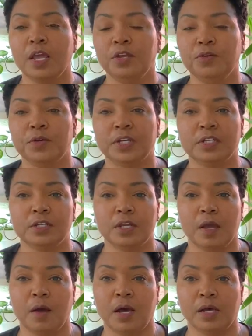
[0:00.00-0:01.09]
You can
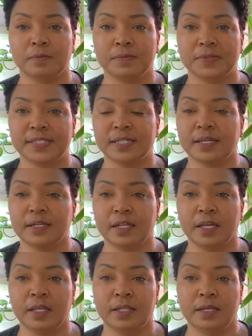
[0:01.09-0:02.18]
um, stick it
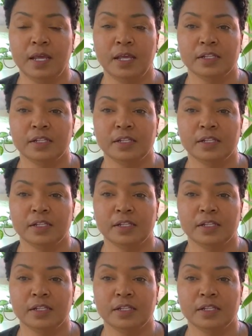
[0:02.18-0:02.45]
in